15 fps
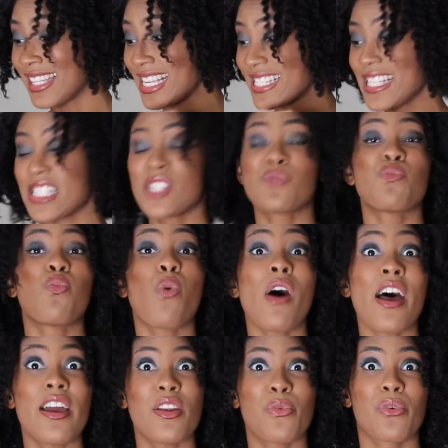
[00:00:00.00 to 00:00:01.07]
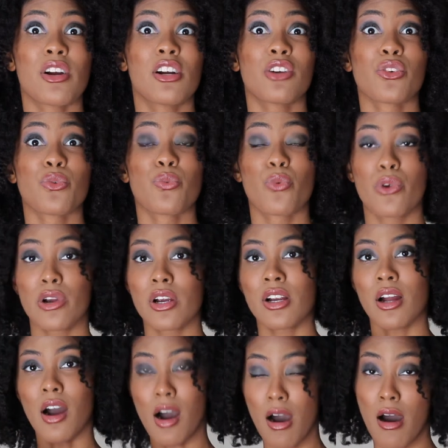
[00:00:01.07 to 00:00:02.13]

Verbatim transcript: This is what we're gonna work